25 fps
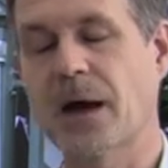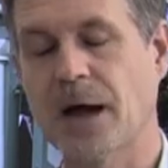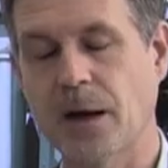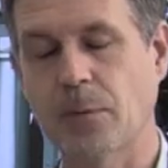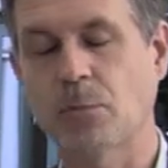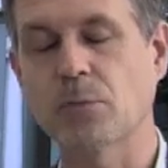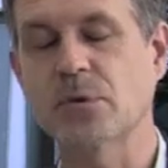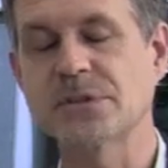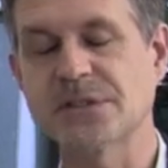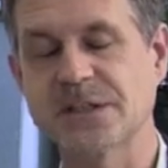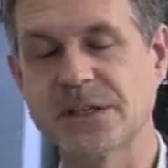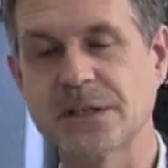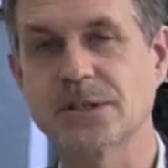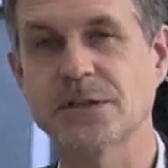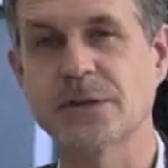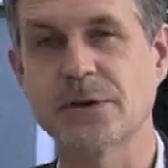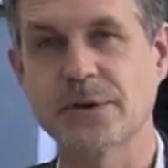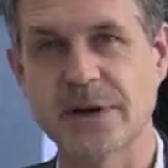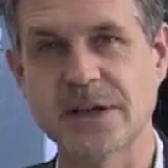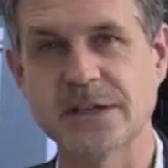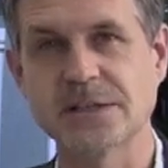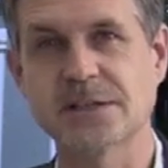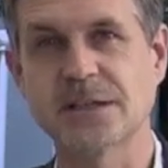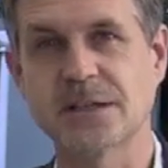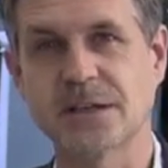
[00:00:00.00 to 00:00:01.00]
part was
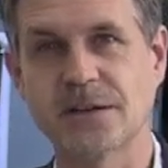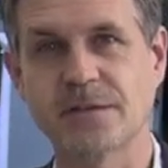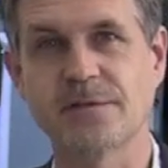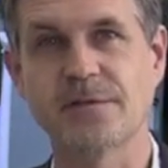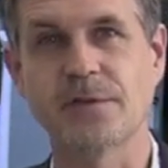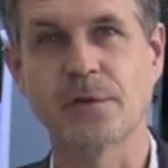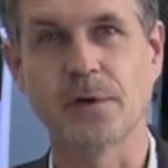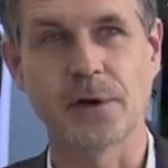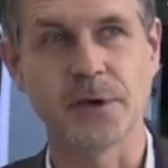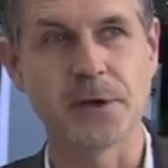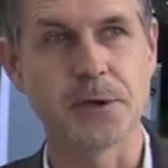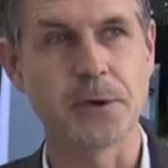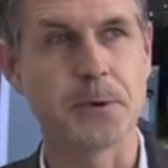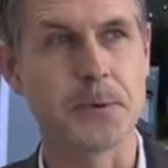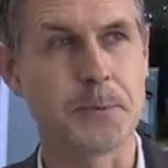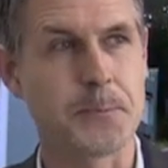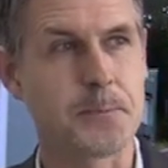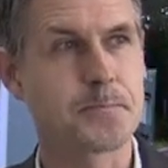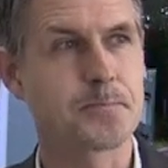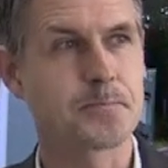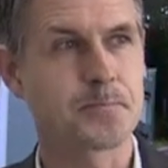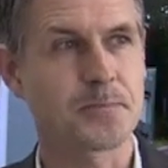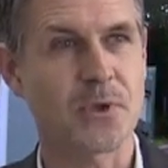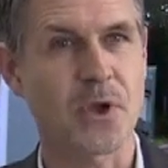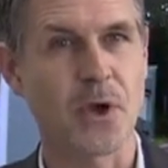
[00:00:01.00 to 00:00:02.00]
interesting for you.
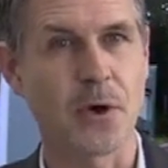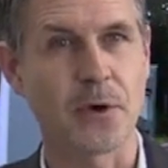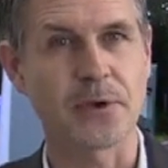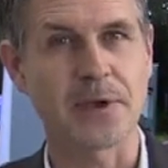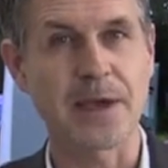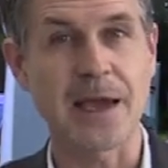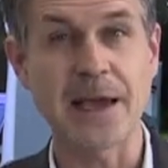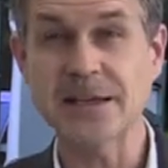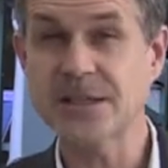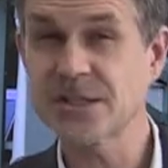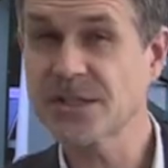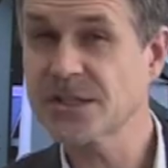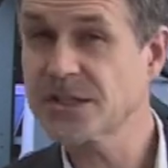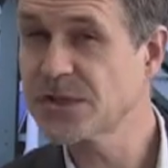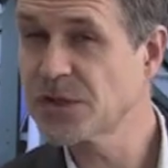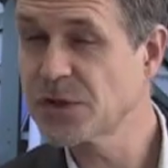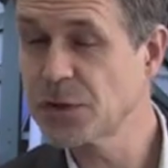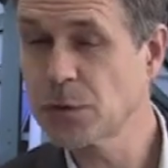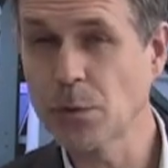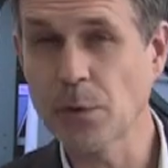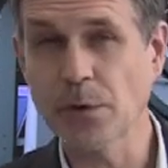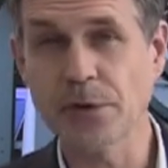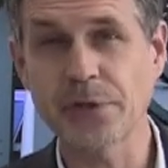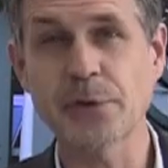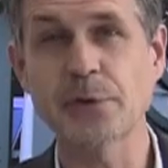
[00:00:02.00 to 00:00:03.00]
Okay, just
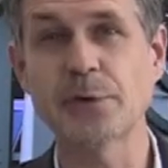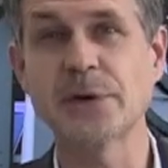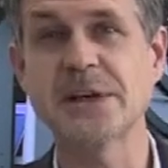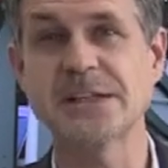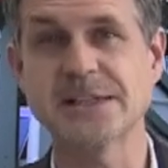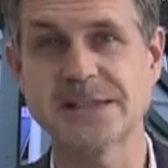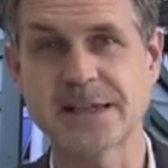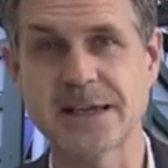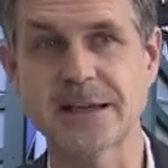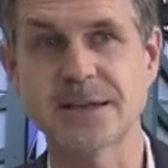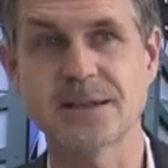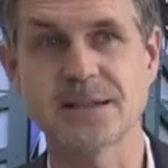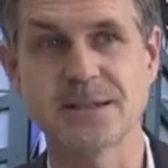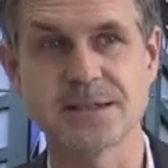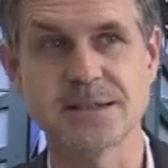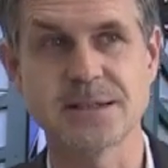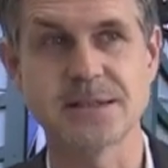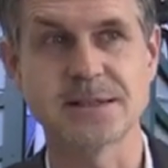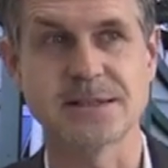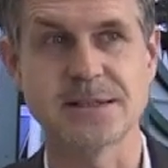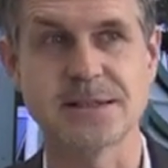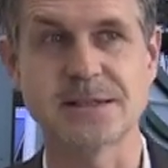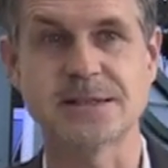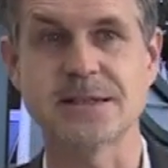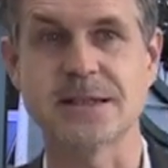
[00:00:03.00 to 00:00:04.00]
2 or 3
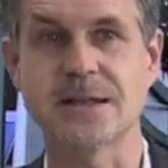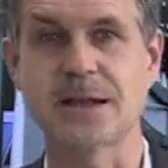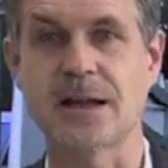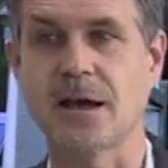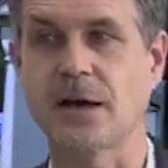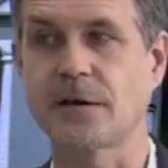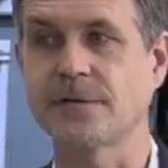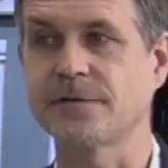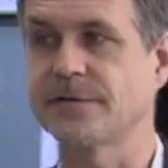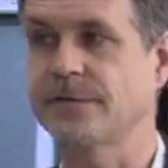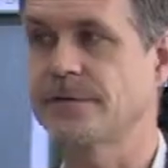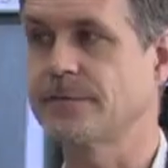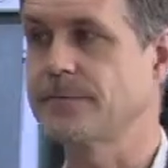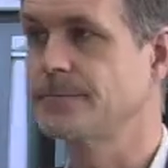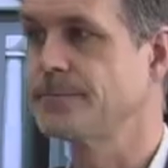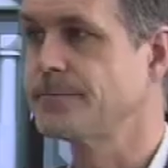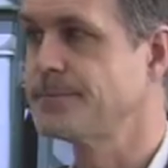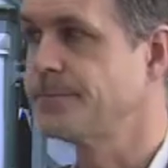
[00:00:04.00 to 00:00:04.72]
sentences is enough.